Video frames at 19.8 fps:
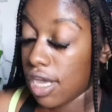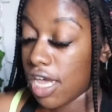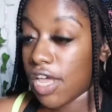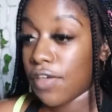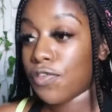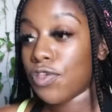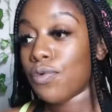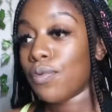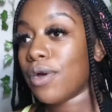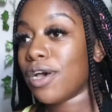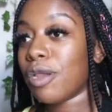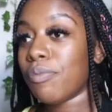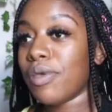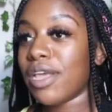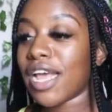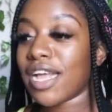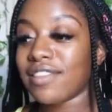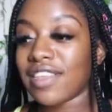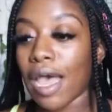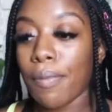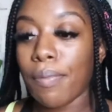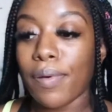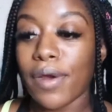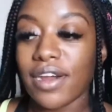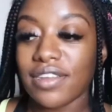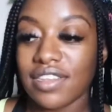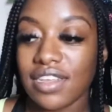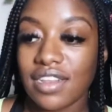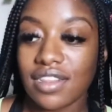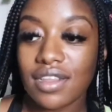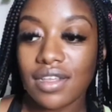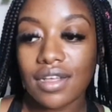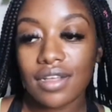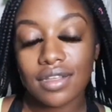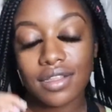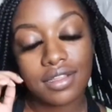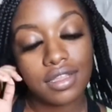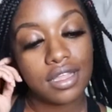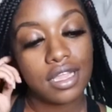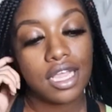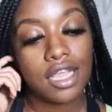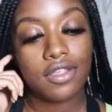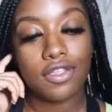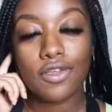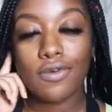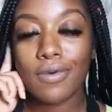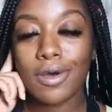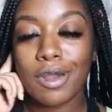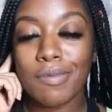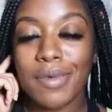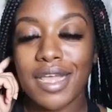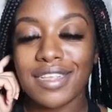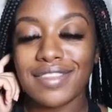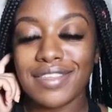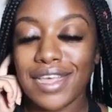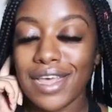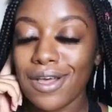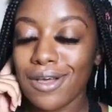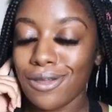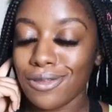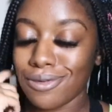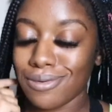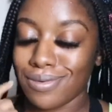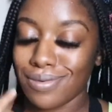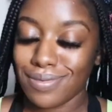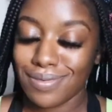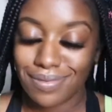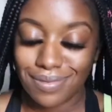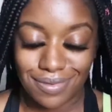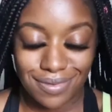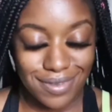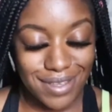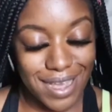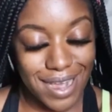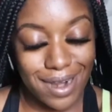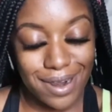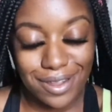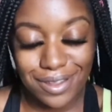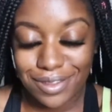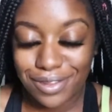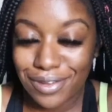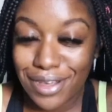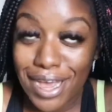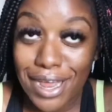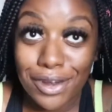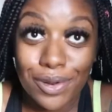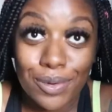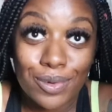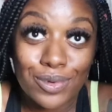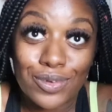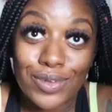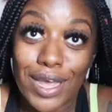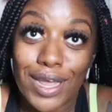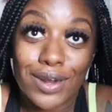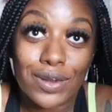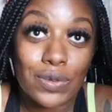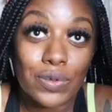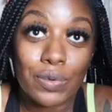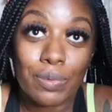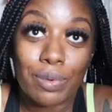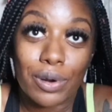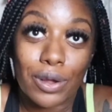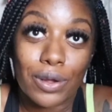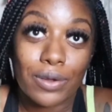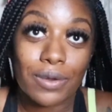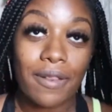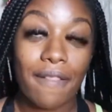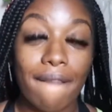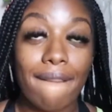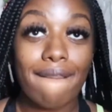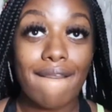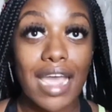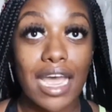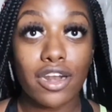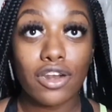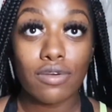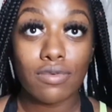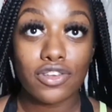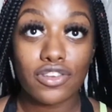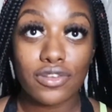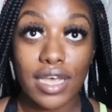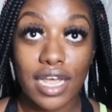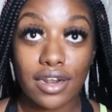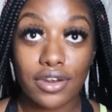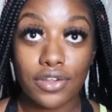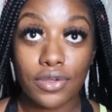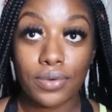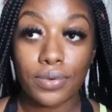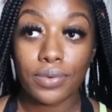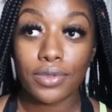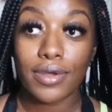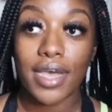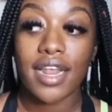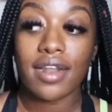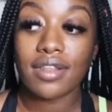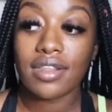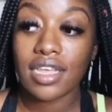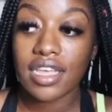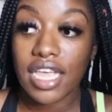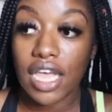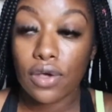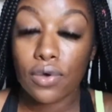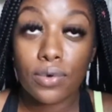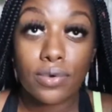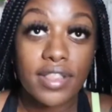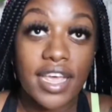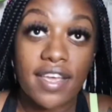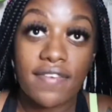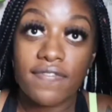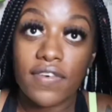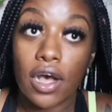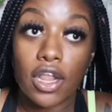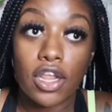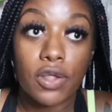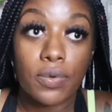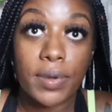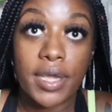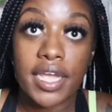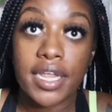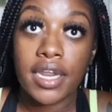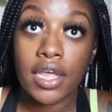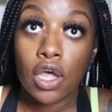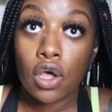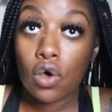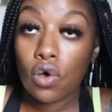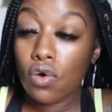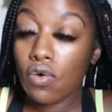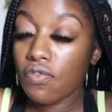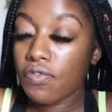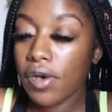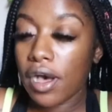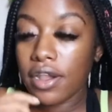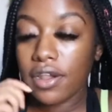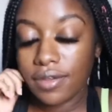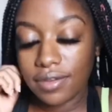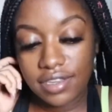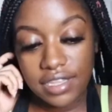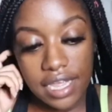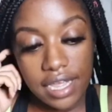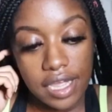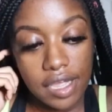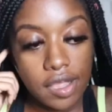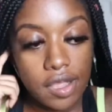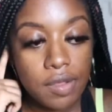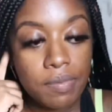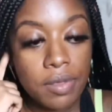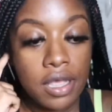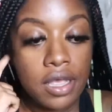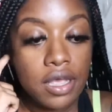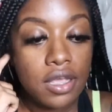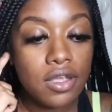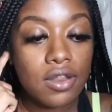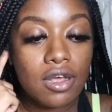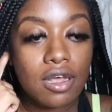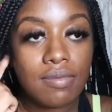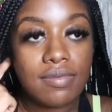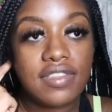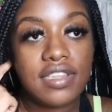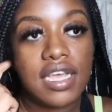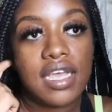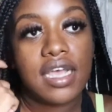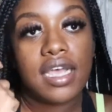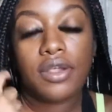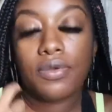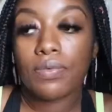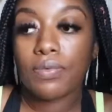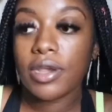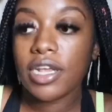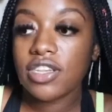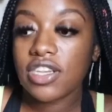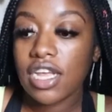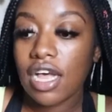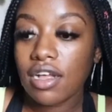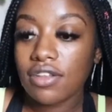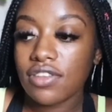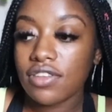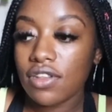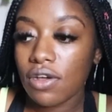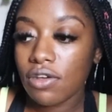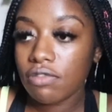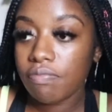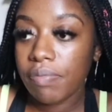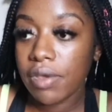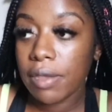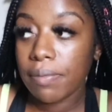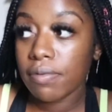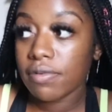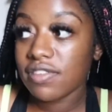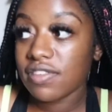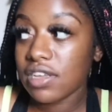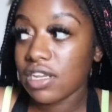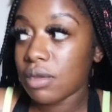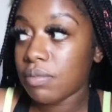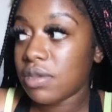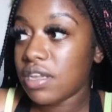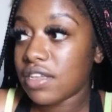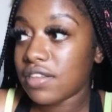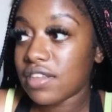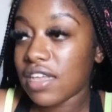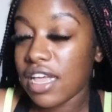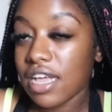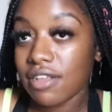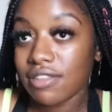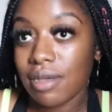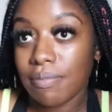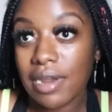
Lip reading: if you want to be that type of person, look. You want to make sales, you gotta do what you gotta do, bro. You gotta do what you gotta do. You gotta look at who they following, who follows them. You know what I'm saying? Reach out to those people, send them discounts.